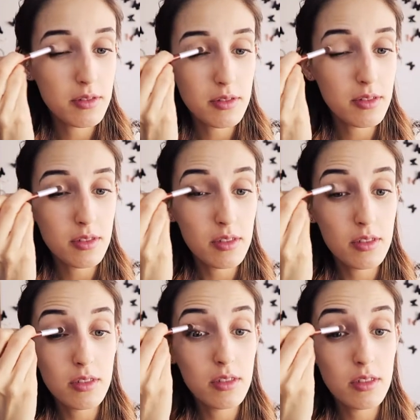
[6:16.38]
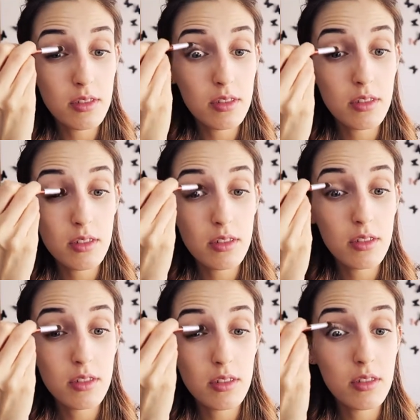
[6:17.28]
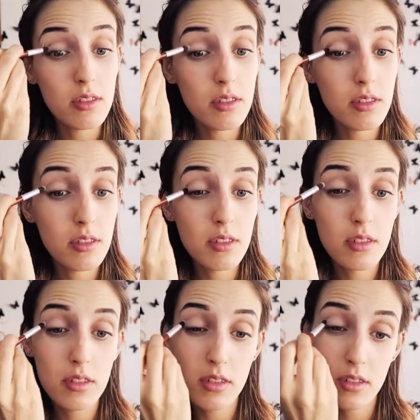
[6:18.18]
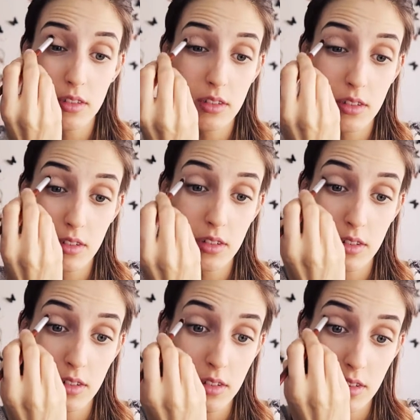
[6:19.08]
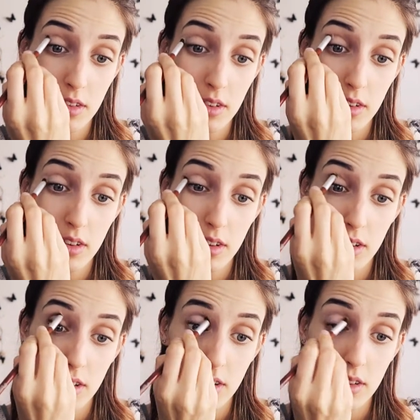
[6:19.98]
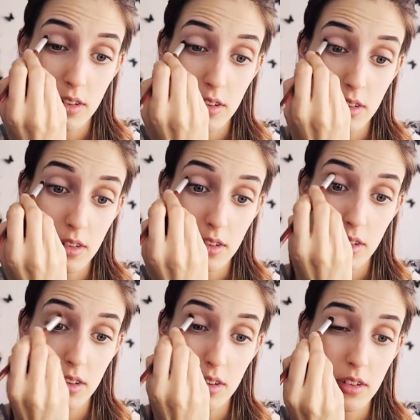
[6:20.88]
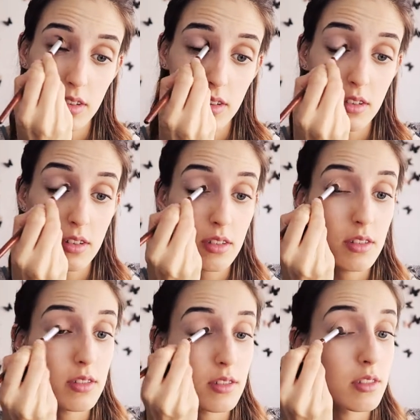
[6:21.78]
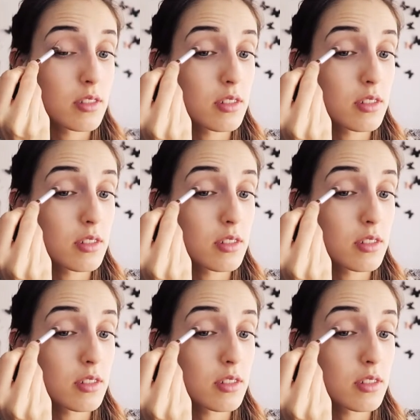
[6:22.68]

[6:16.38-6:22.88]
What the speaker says: (silence)